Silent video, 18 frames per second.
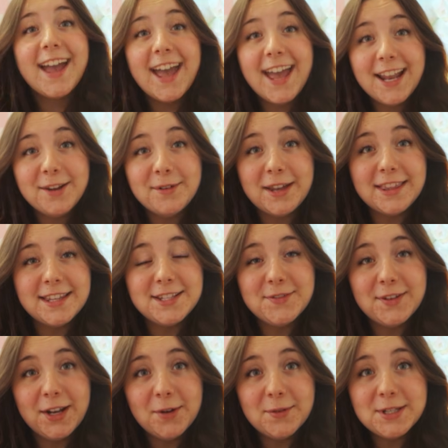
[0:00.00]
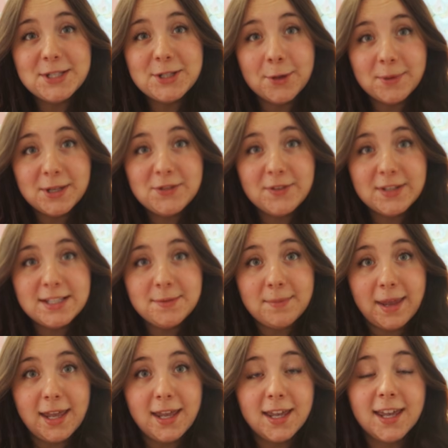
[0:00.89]
Anyway, this video was so much fun to
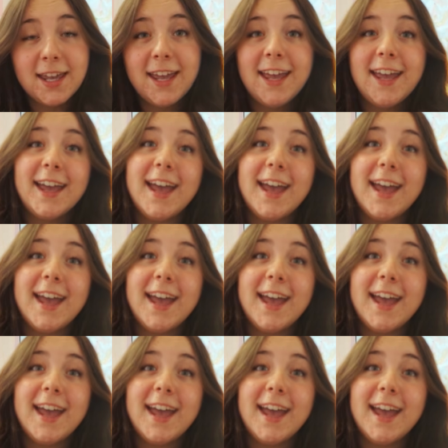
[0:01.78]
make.